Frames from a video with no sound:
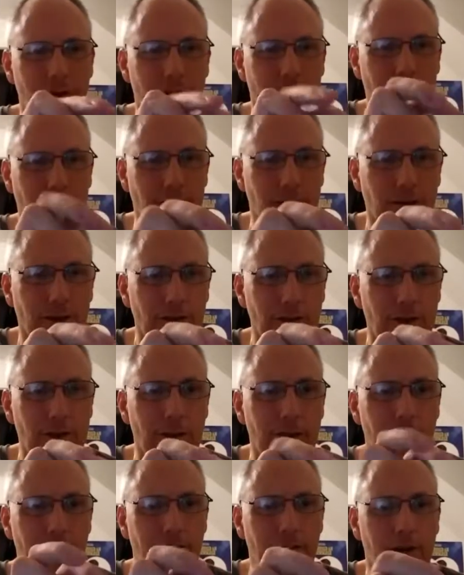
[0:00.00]
reason or
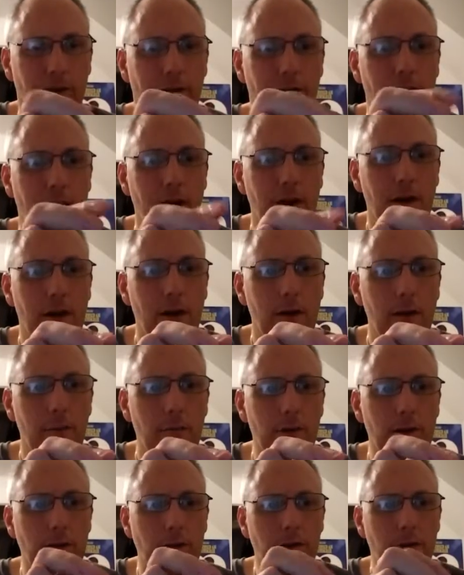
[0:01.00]
another.
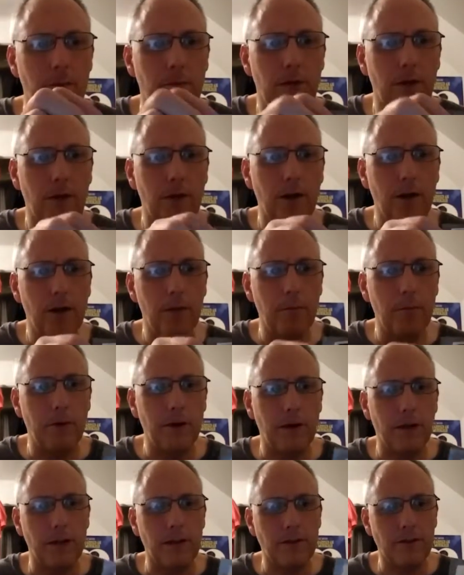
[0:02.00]
But it's a pretty
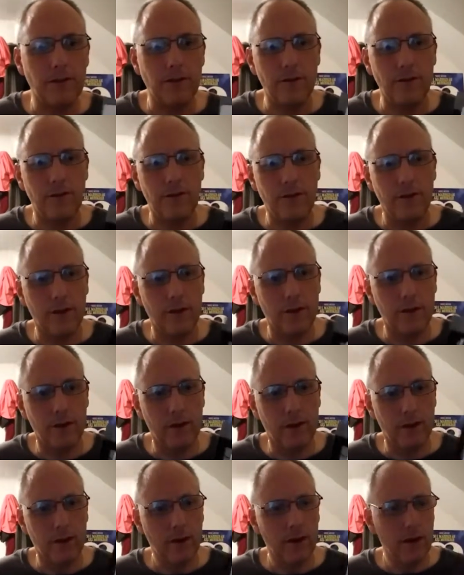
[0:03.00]
comprehensive
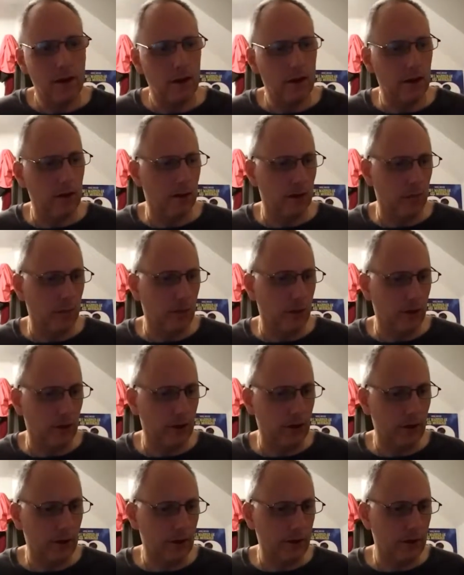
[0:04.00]
little
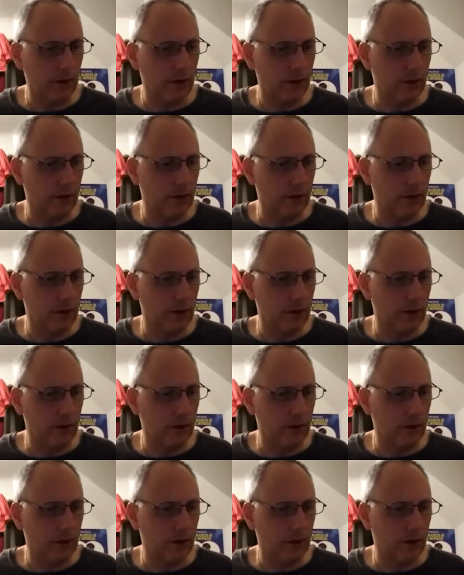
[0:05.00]
book.